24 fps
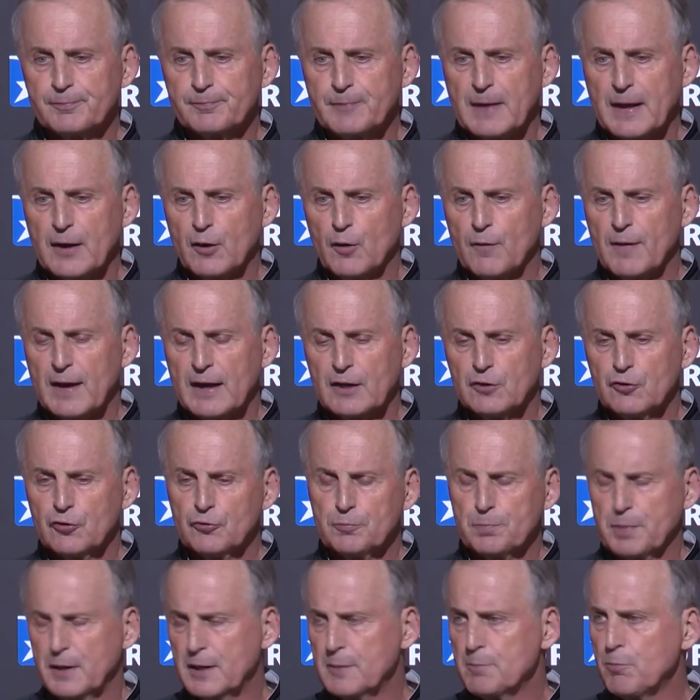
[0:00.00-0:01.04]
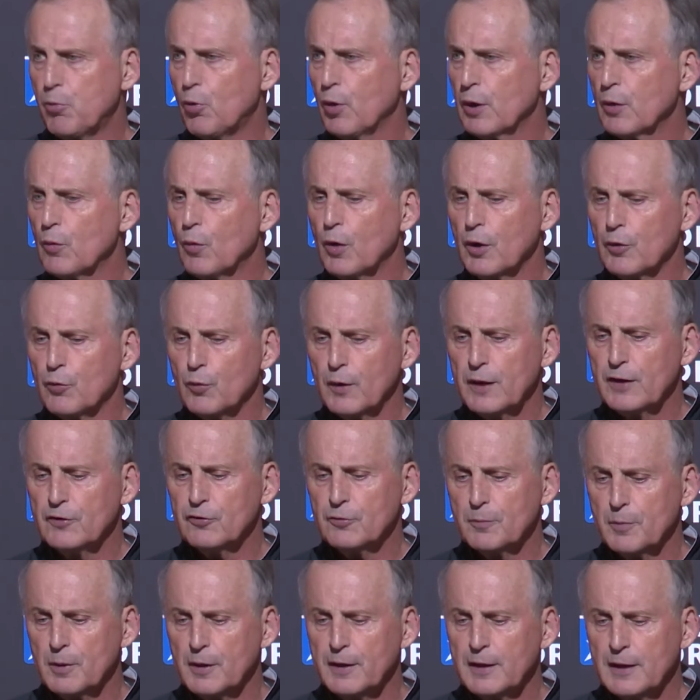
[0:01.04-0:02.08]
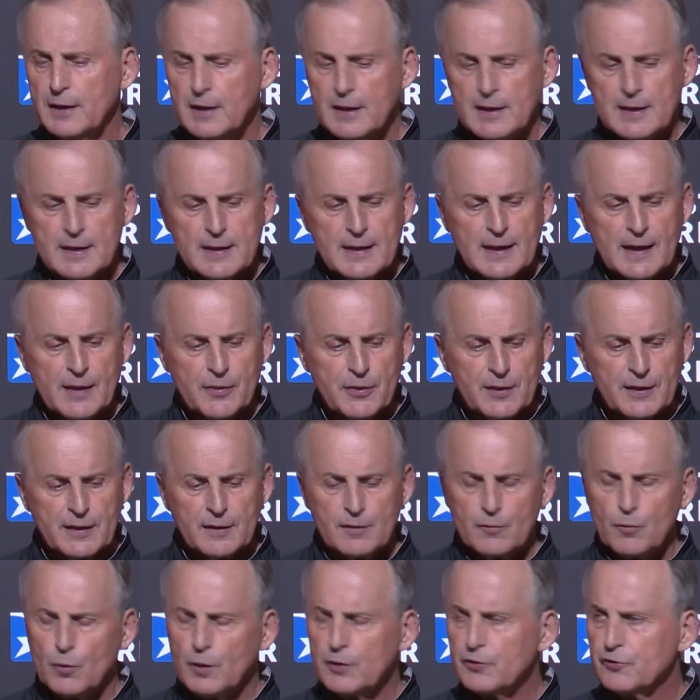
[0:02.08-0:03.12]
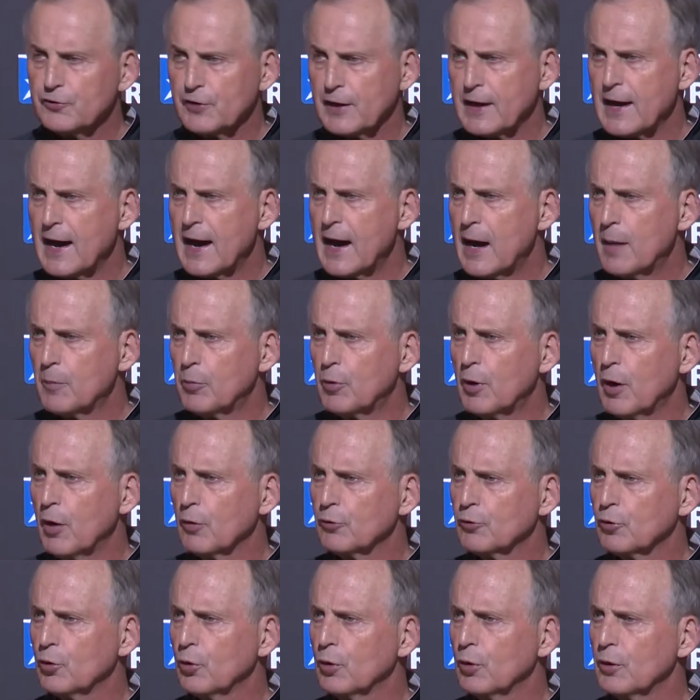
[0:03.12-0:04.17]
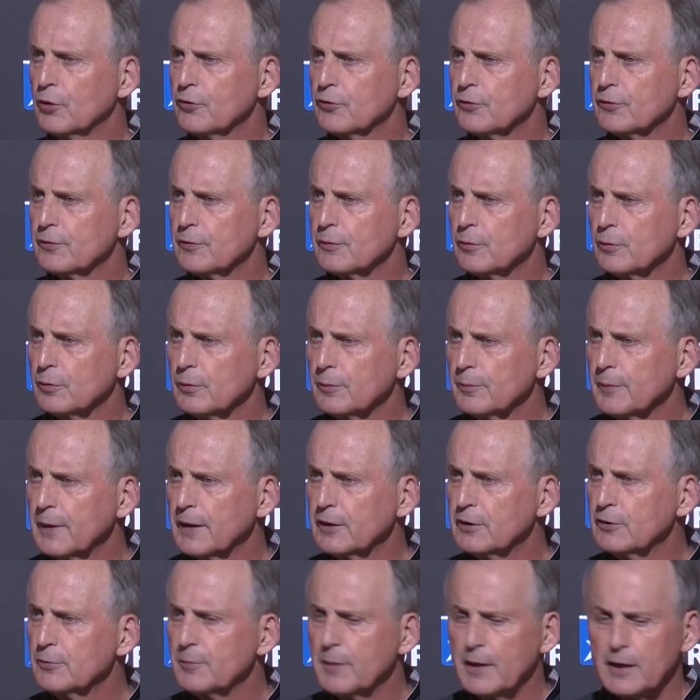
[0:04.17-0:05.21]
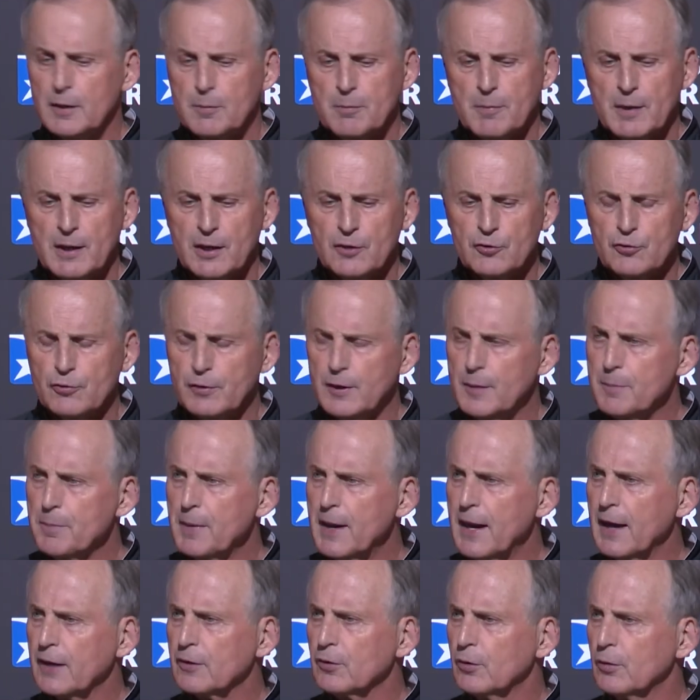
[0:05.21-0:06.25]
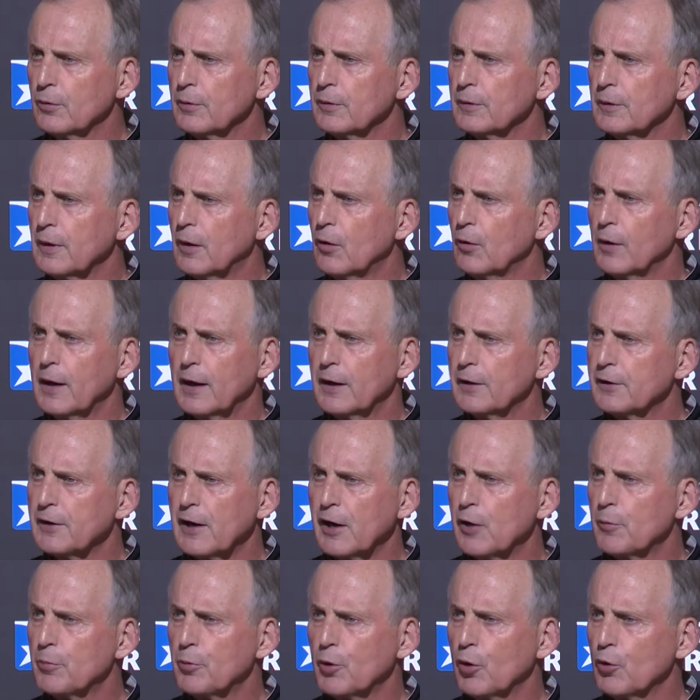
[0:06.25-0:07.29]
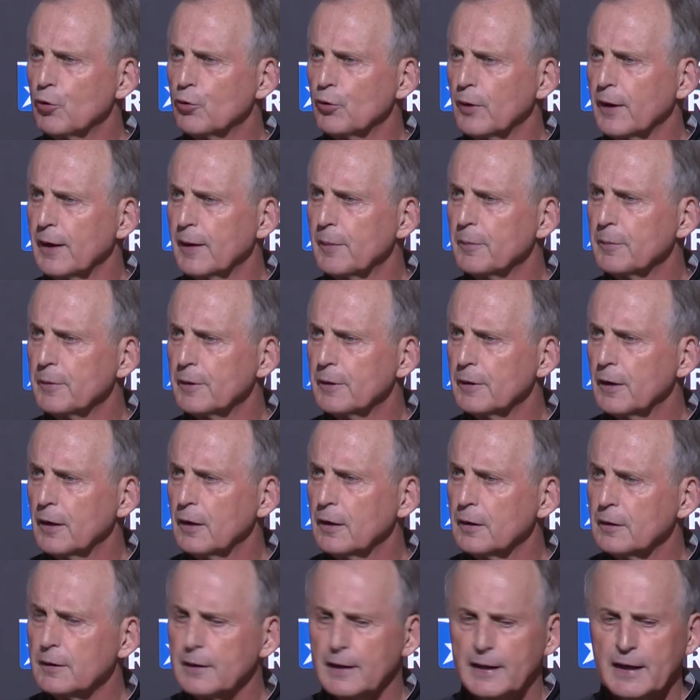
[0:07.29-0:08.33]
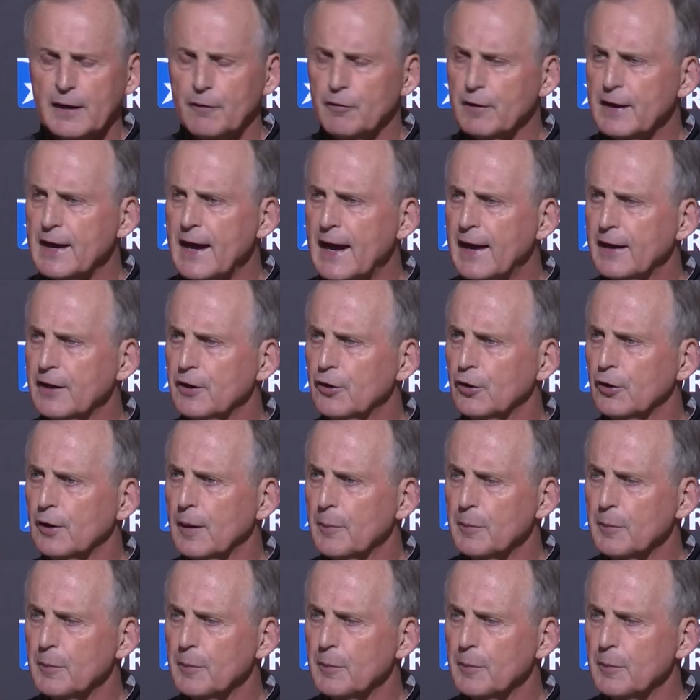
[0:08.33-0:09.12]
I don't know if I could just pinpoint one reason, but I think what Zakai brought to us made made a major impact on on our entire program uh, and every guy here.